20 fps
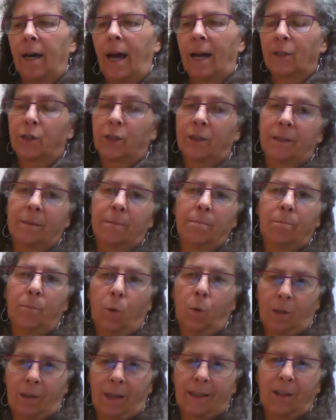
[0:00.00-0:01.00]
actually
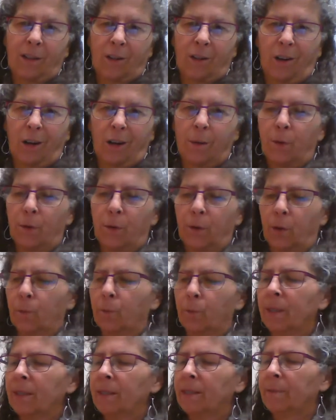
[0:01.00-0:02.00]
more like their arm or their
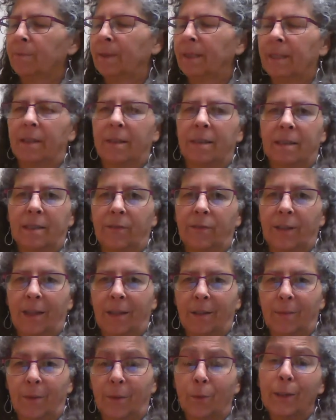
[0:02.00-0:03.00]
wrist because if
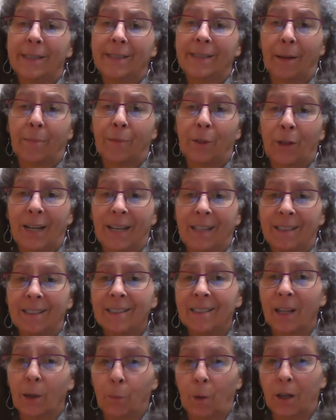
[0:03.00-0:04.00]
they if we stamp their
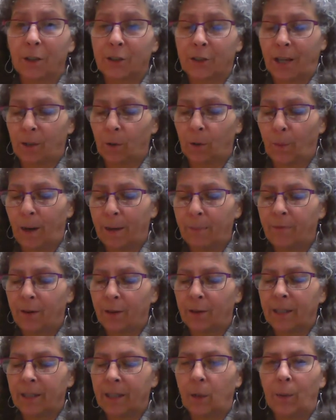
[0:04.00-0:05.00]
hands they wash that away
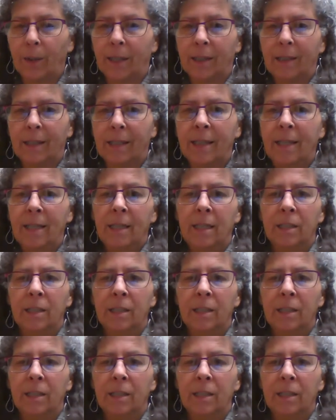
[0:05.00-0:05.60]
fairly quickly